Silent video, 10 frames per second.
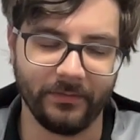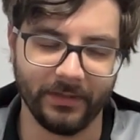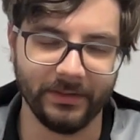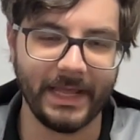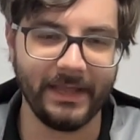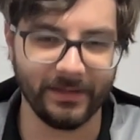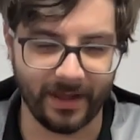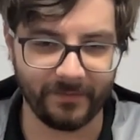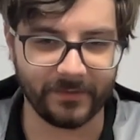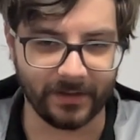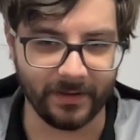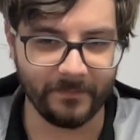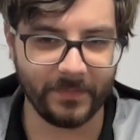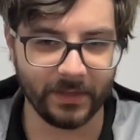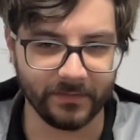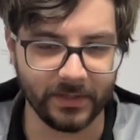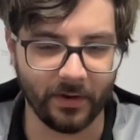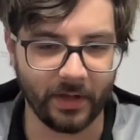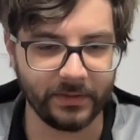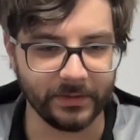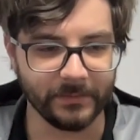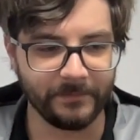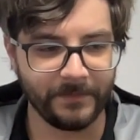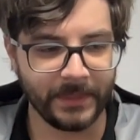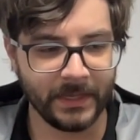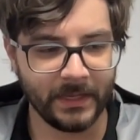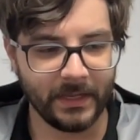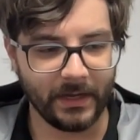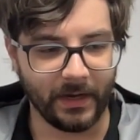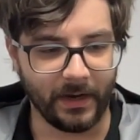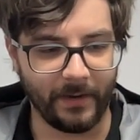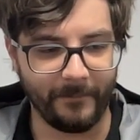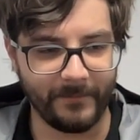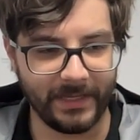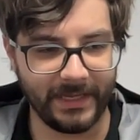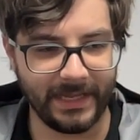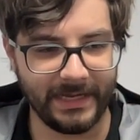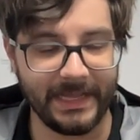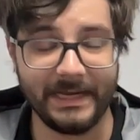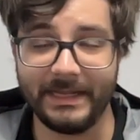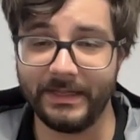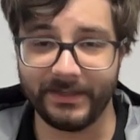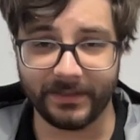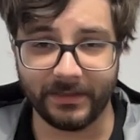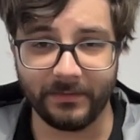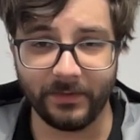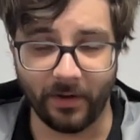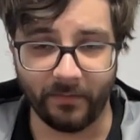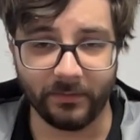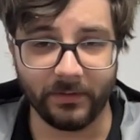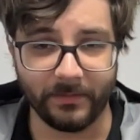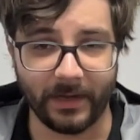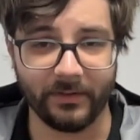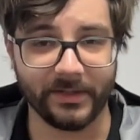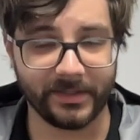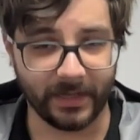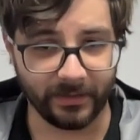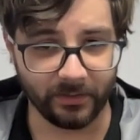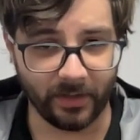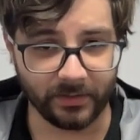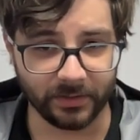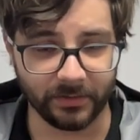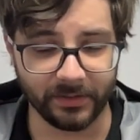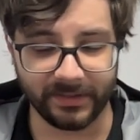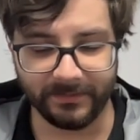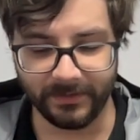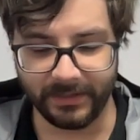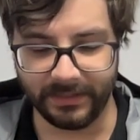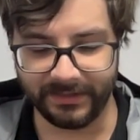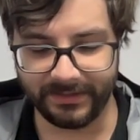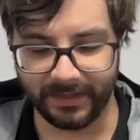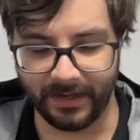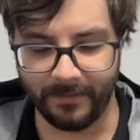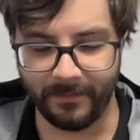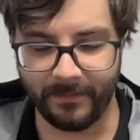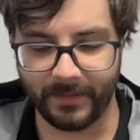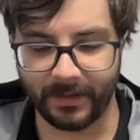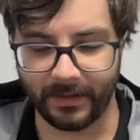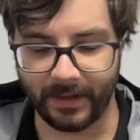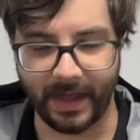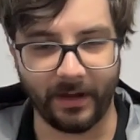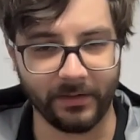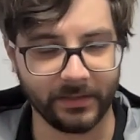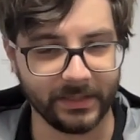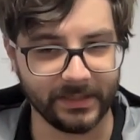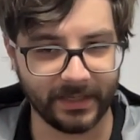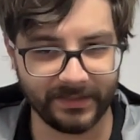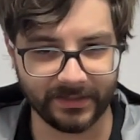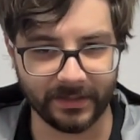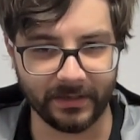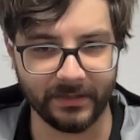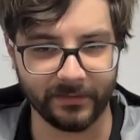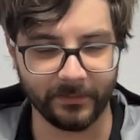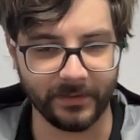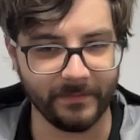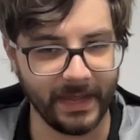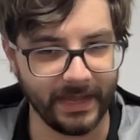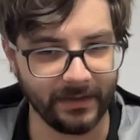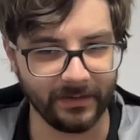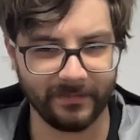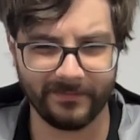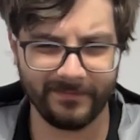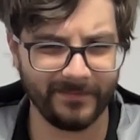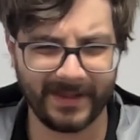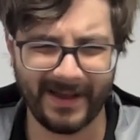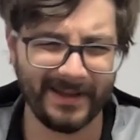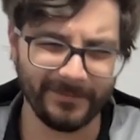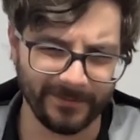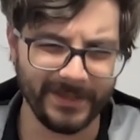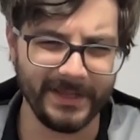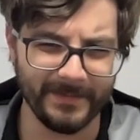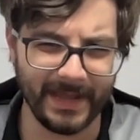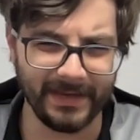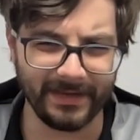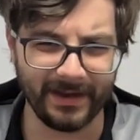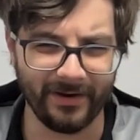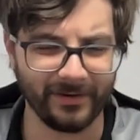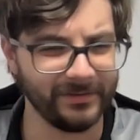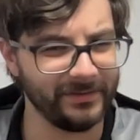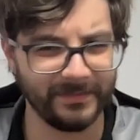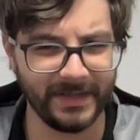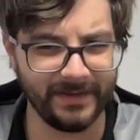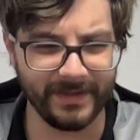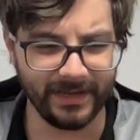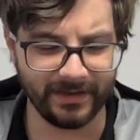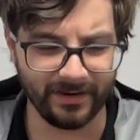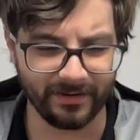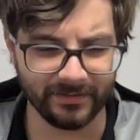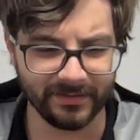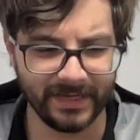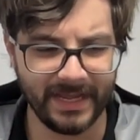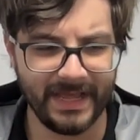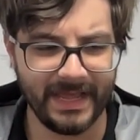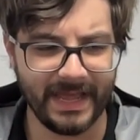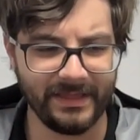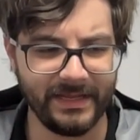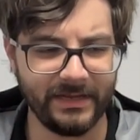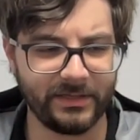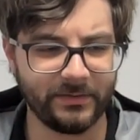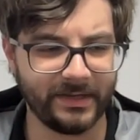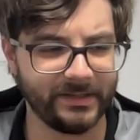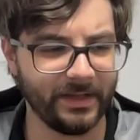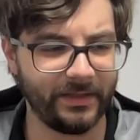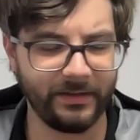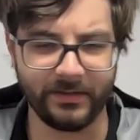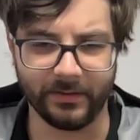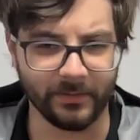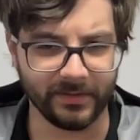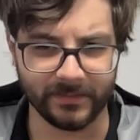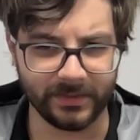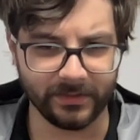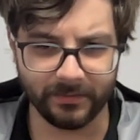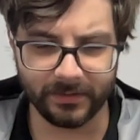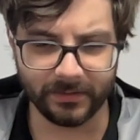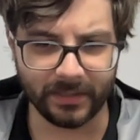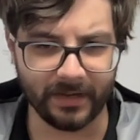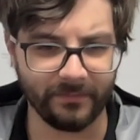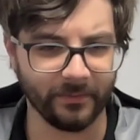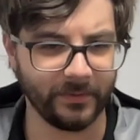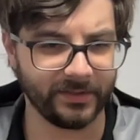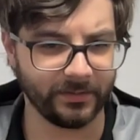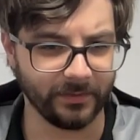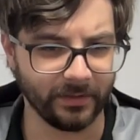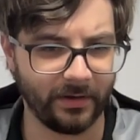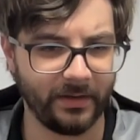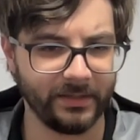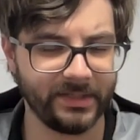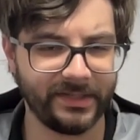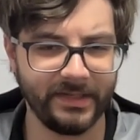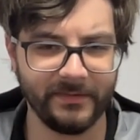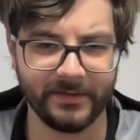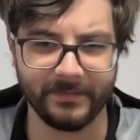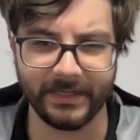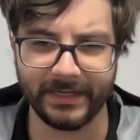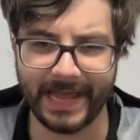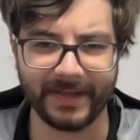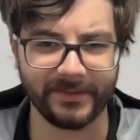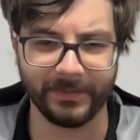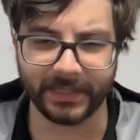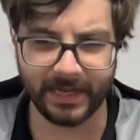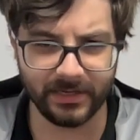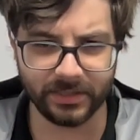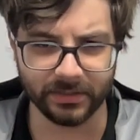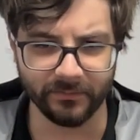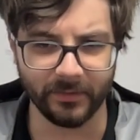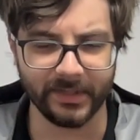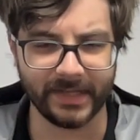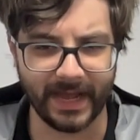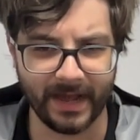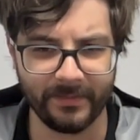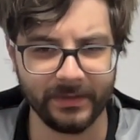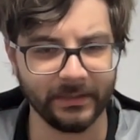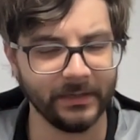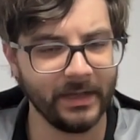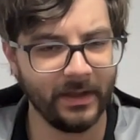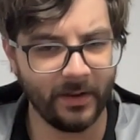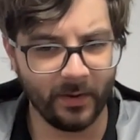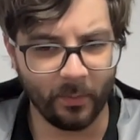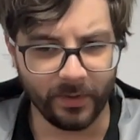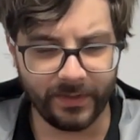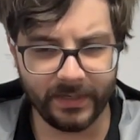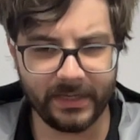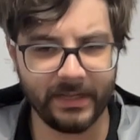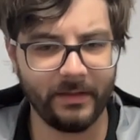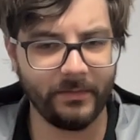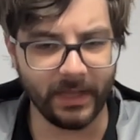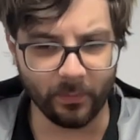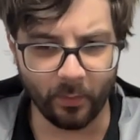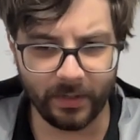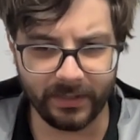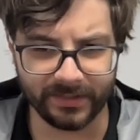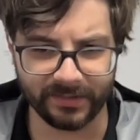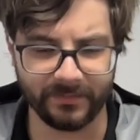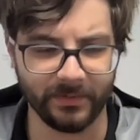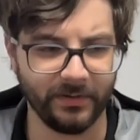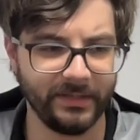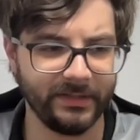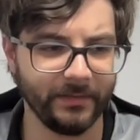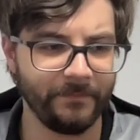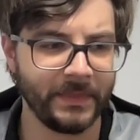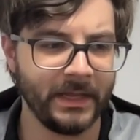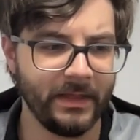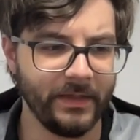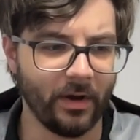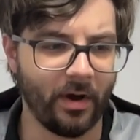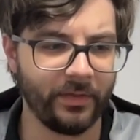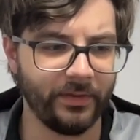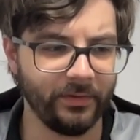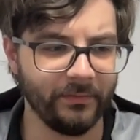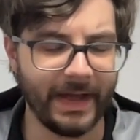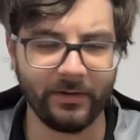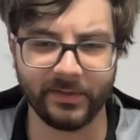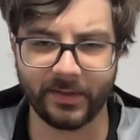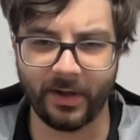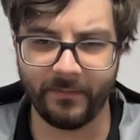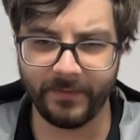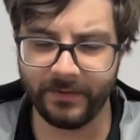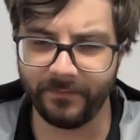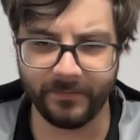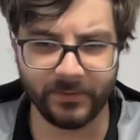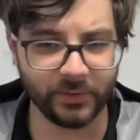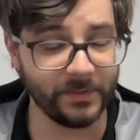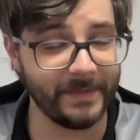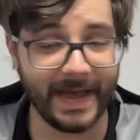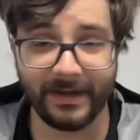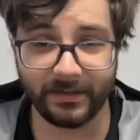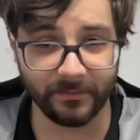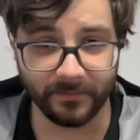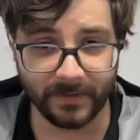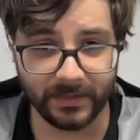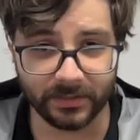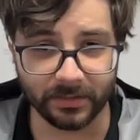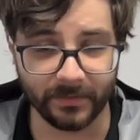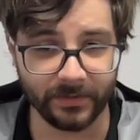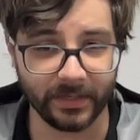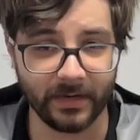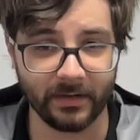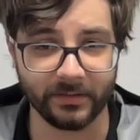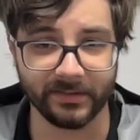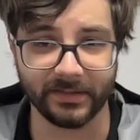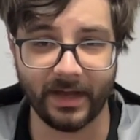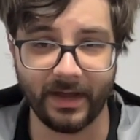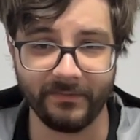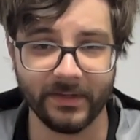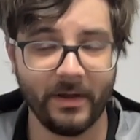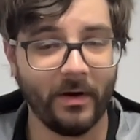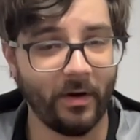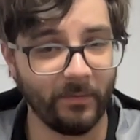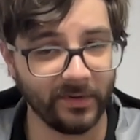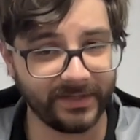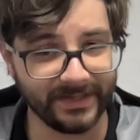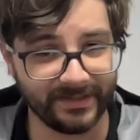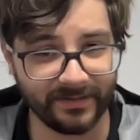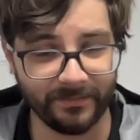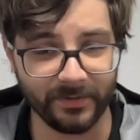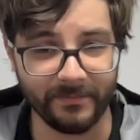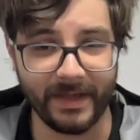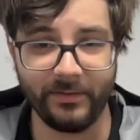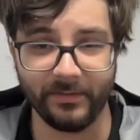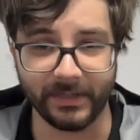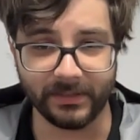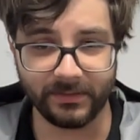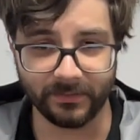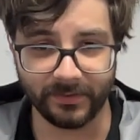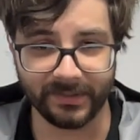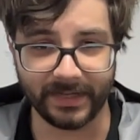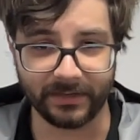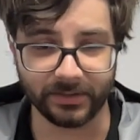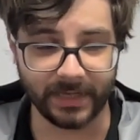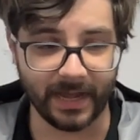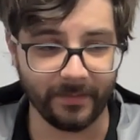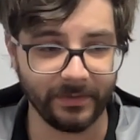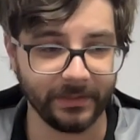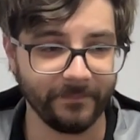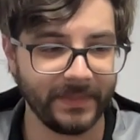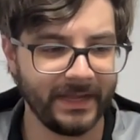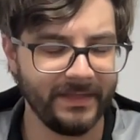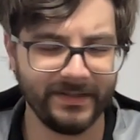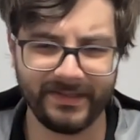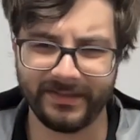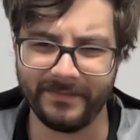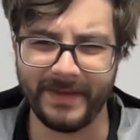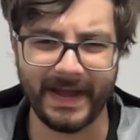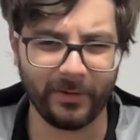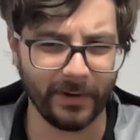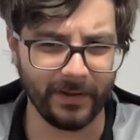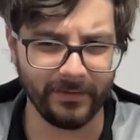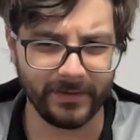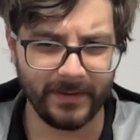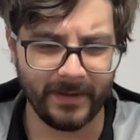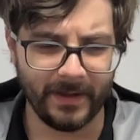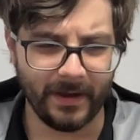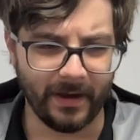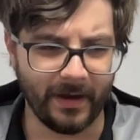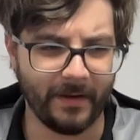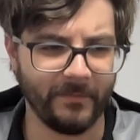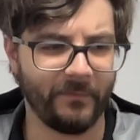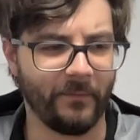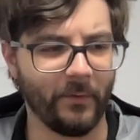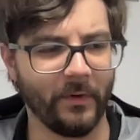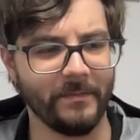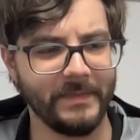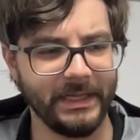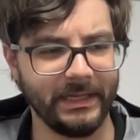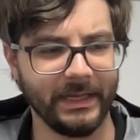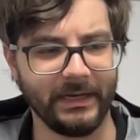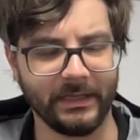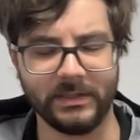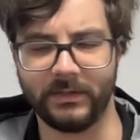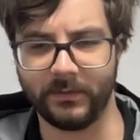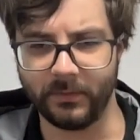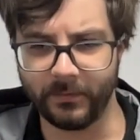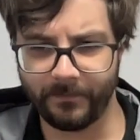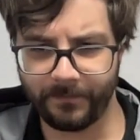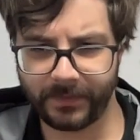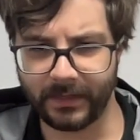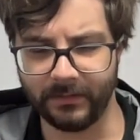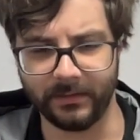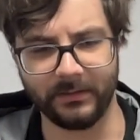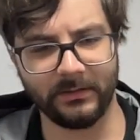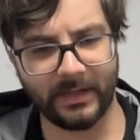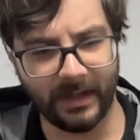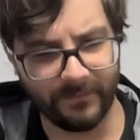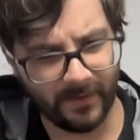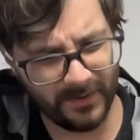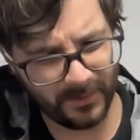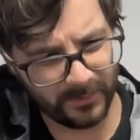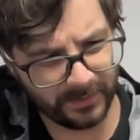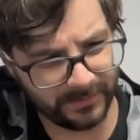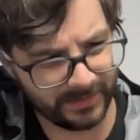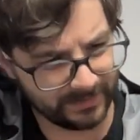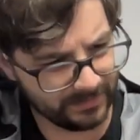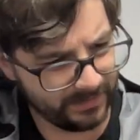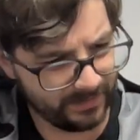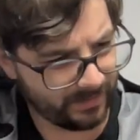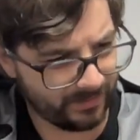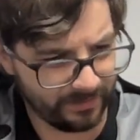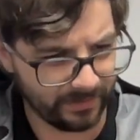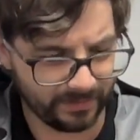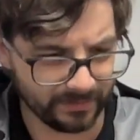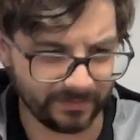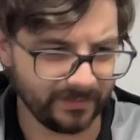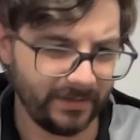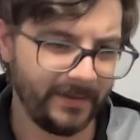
late lifetime of the author. And it is a novel about the psychological experience. Hal and Cadenza is the main character. There's many main characters. And the issue has nothing to do with his material life or what's going on. It just seems to be an explication of what is happening within him and what he is experiencing. The author rattles off traumatic information about the characters' lives almost as supplementary to what is actually happening. This is the background for me getting into a little life. Underworld by DeLillo, I think, is